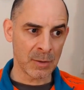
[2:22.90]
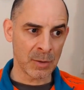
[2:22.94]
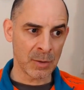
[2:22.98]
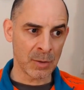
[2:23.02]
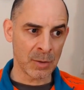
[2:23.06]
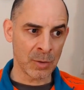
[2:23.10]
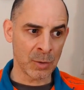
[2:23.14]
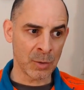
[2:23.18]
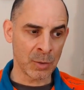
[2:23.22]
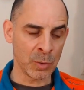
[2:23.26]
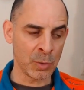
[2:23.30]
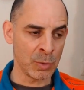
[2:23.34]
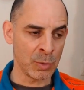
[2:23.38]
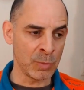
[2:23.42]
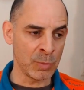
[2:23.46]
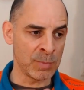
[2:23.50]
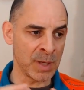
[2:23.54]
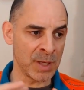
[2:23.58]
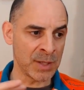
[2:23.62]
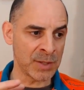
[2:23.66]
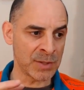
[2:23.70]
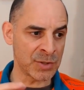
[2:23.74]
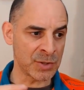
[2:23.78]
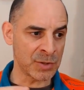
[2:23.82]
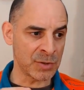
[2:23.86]
a whole
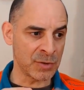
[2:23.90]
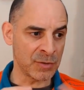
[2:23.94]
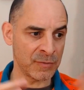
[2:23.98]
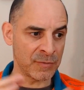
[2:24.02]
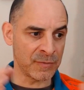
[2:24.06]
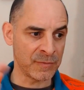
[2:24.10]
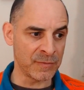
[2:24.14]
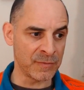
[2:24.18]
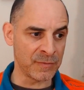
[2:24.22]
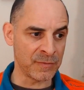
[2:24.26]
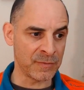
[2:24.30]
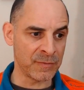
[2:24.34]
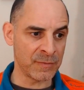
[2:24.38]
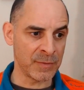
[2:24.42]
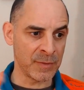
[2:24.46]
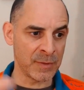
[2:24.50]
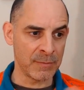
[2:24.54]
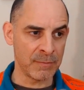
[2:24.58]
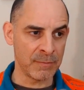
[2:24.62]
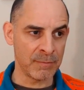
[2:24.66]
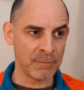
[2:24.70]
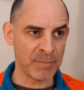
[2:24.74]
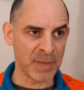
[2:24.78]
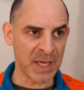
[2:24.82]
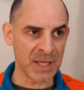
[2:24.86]
bunch of
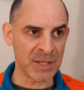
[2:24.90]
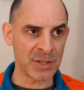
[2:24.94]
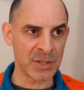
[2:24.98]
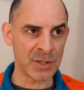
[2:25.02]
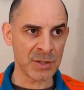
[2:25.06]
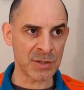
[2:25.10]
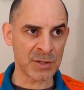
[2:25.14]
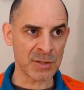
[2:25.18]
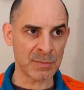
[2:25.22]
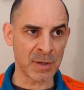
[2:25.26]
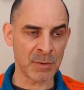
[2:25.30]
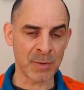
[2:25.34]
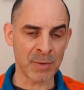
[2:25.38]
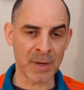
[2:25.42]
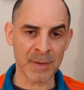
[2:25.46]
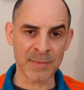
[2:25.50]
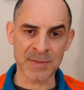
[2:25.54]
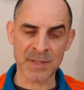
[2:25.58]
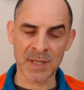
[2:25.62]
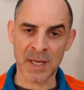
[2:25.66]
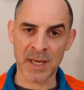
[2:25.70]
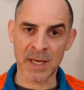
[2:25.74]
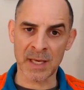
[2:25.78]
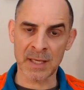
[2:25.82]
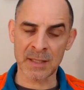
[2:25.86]
pages on my
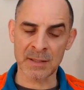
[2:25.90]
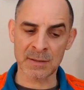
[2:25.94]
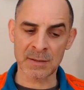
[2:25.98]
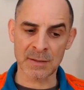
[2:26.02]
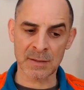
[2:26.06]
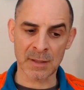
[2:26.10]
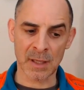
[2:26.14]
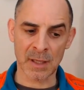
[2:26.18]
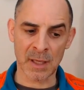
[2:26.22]
website